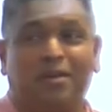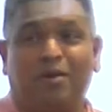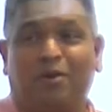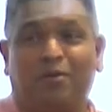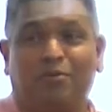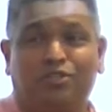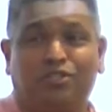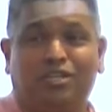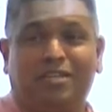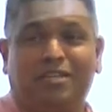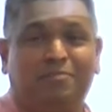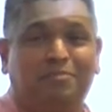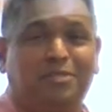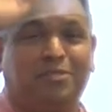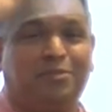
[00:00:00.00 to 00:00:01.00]

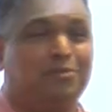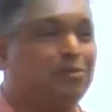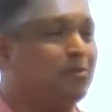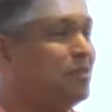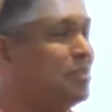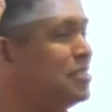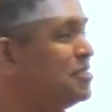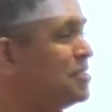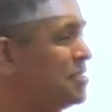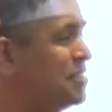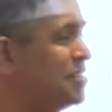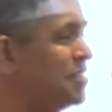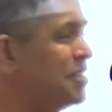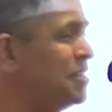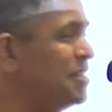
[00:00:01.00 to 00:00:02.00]
I mean
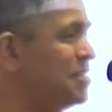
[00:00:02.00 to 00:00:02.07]
Sanskritist,